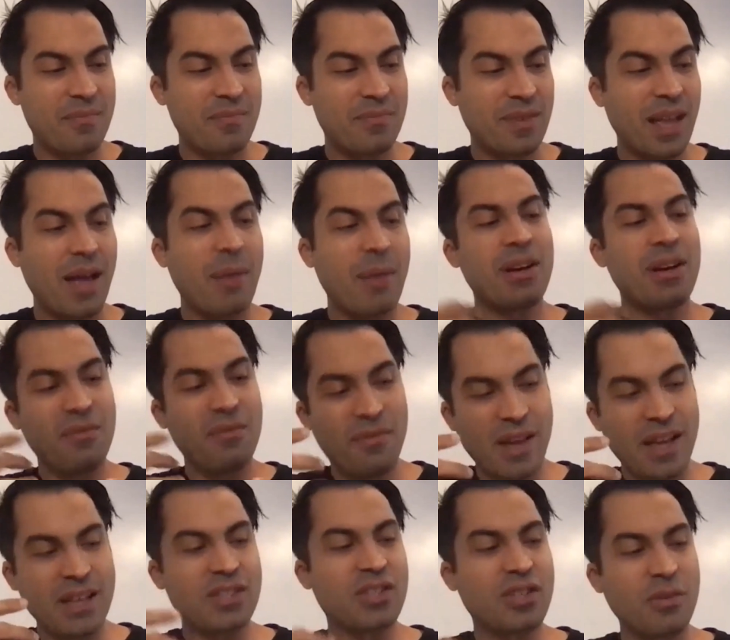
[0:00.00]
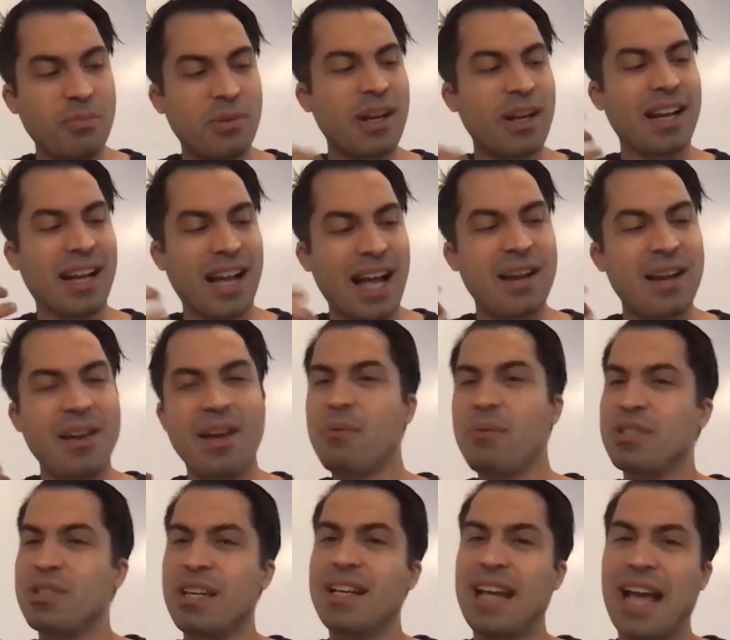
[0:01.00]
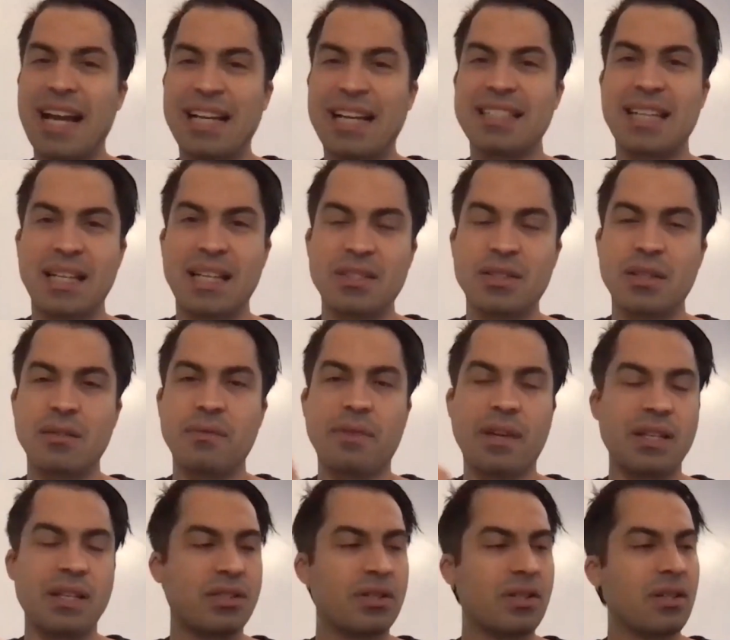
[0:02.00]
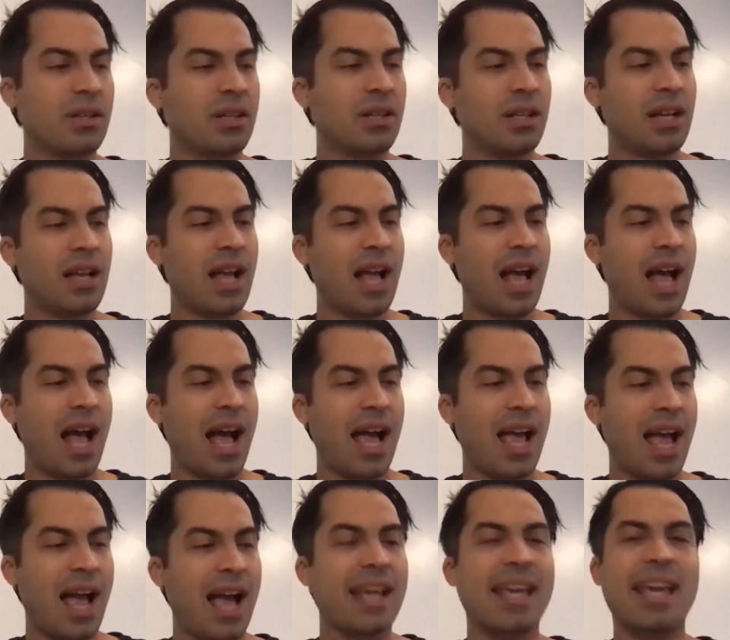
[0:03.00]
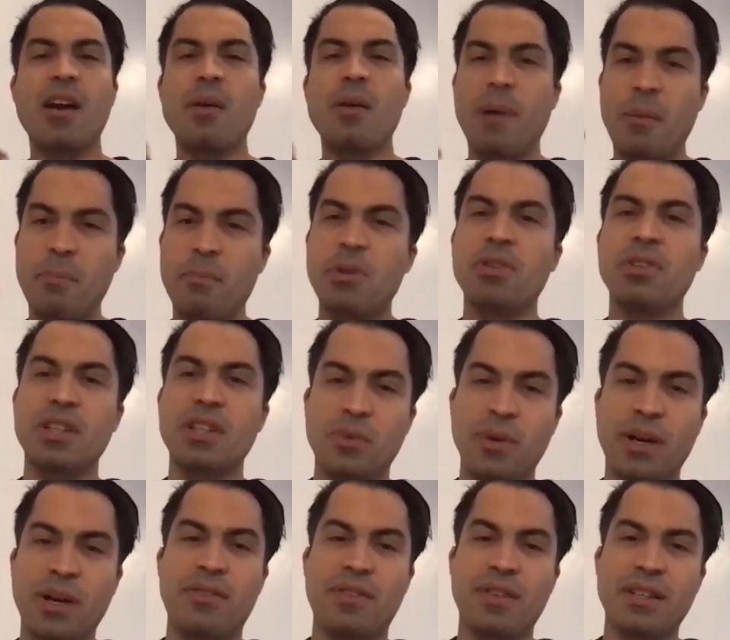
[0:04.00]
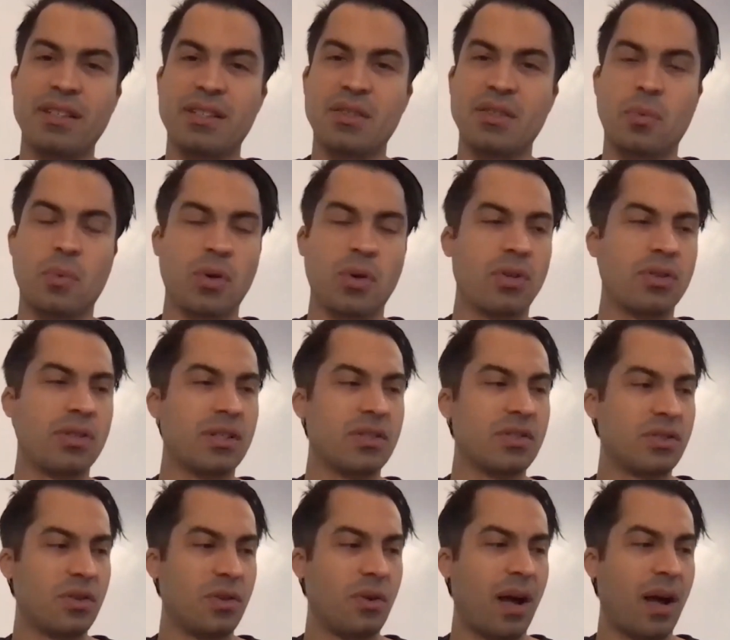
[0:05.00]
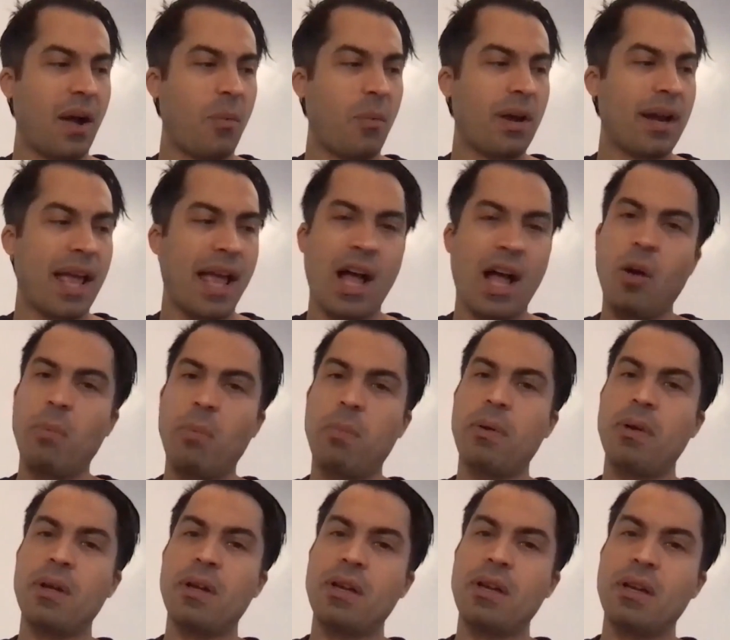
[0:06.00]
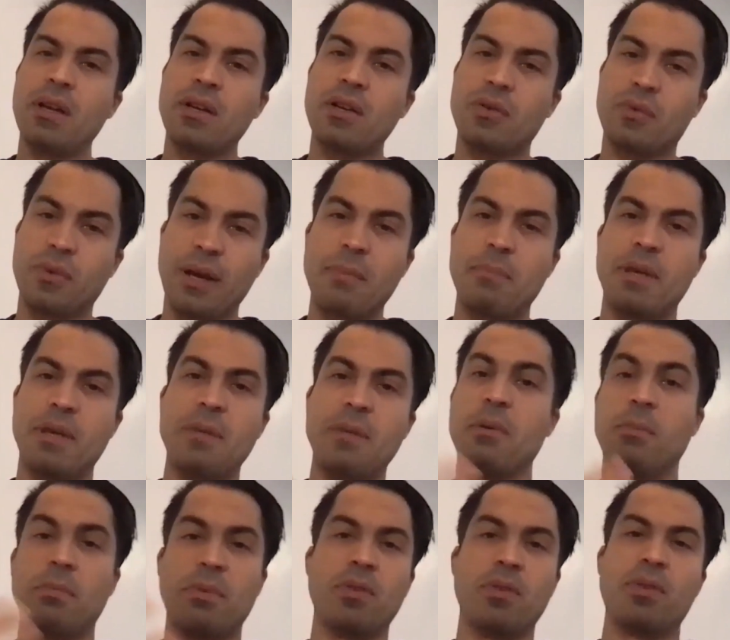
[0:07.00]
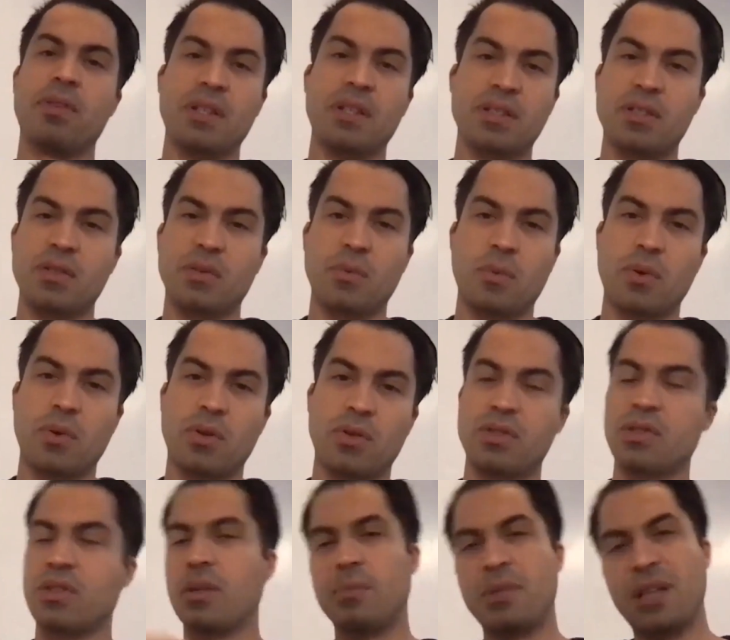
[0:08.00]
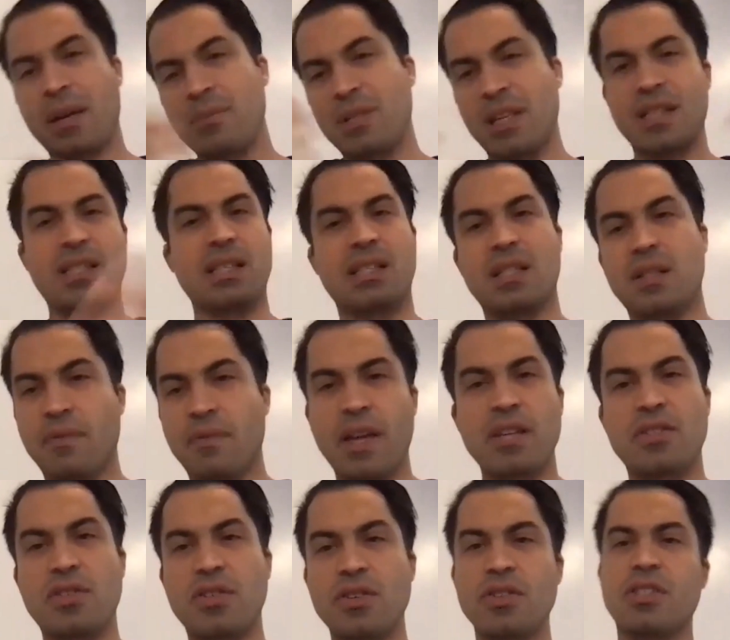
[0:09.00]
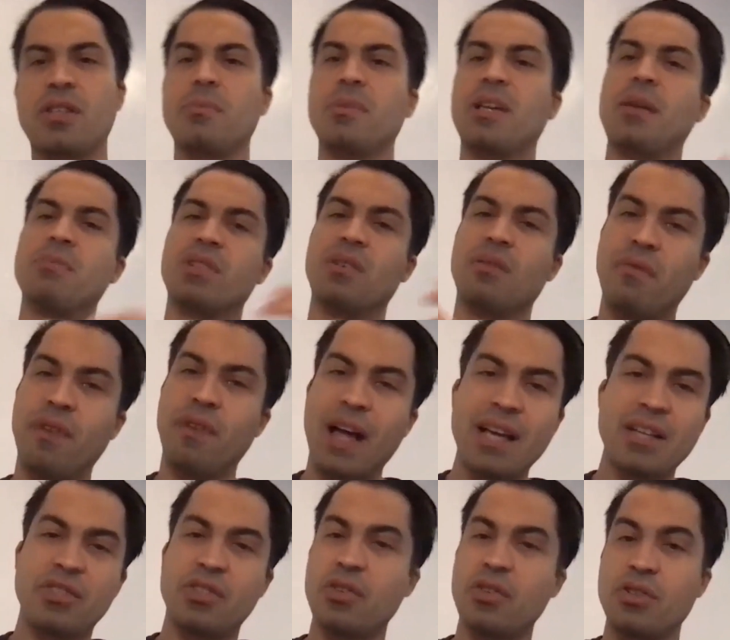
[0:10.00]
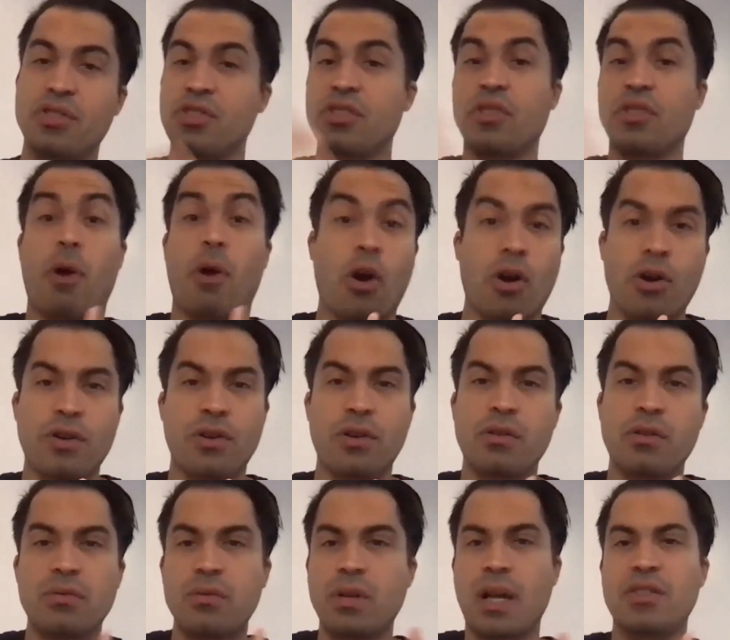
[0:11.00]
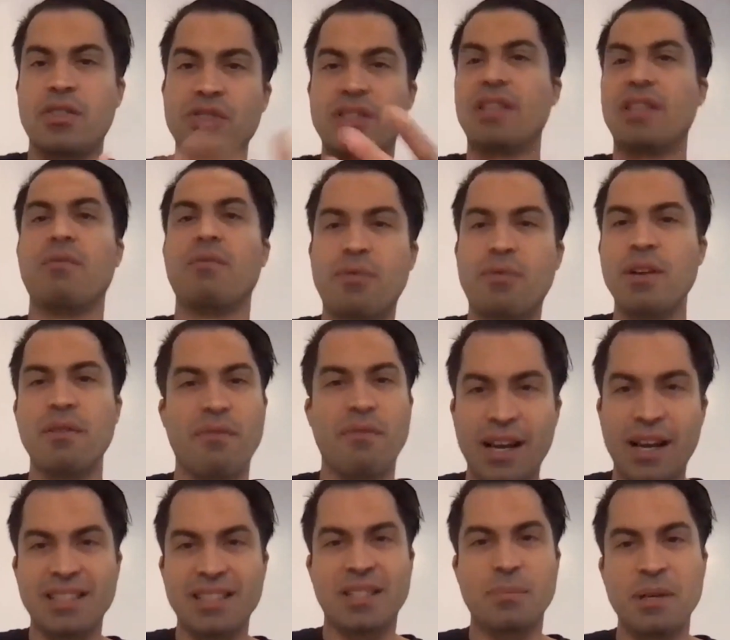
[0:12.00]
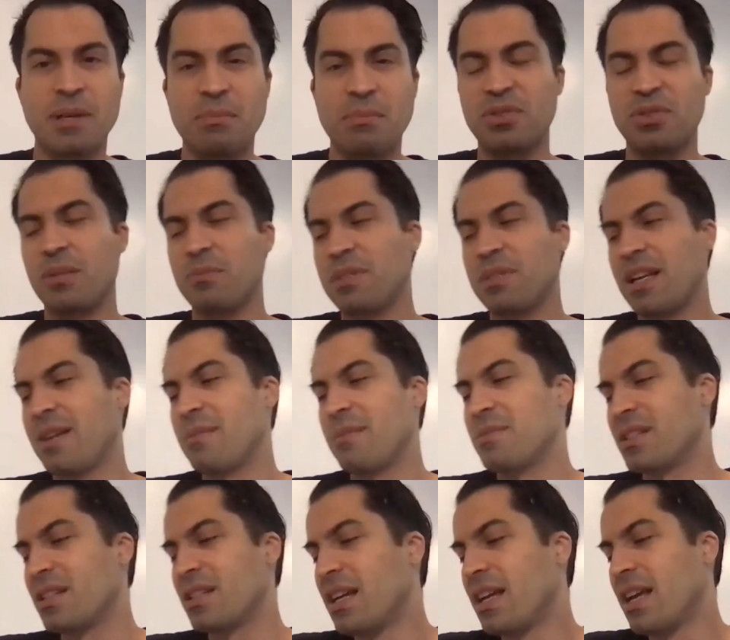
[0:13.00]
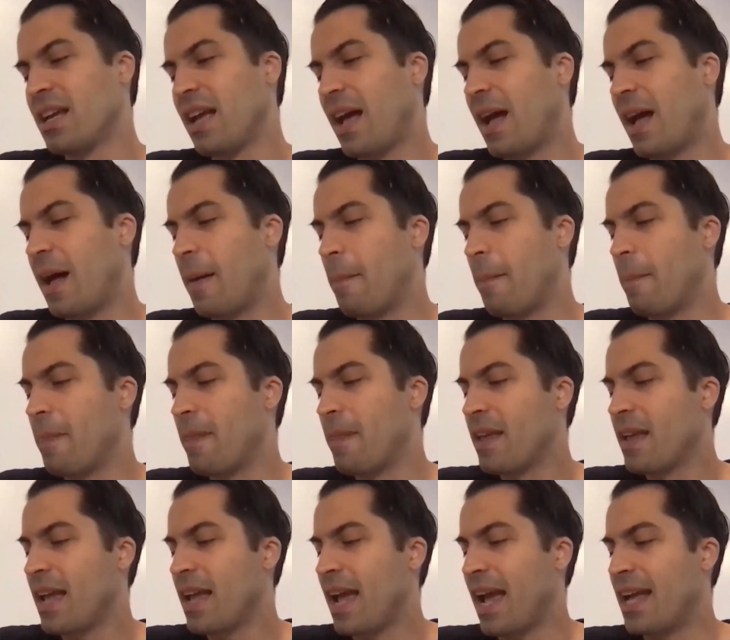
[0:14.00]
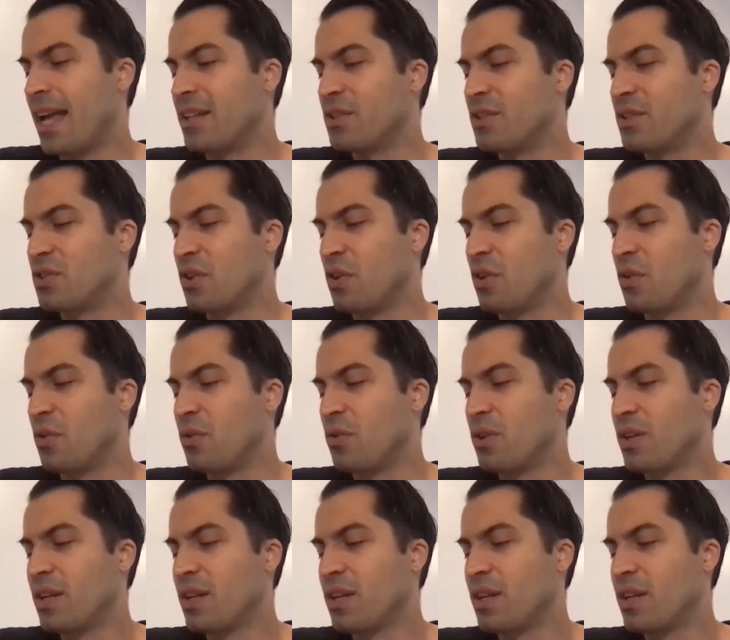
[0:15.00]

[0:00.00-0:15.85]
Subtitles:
investor, but I would say an accidental investor. I care about building great things in the world, and so I want to help great people build things in the world. And sometimes that's as an investor, sometimes an advisor, or just a partner. I just give free advice to people sometimes. And so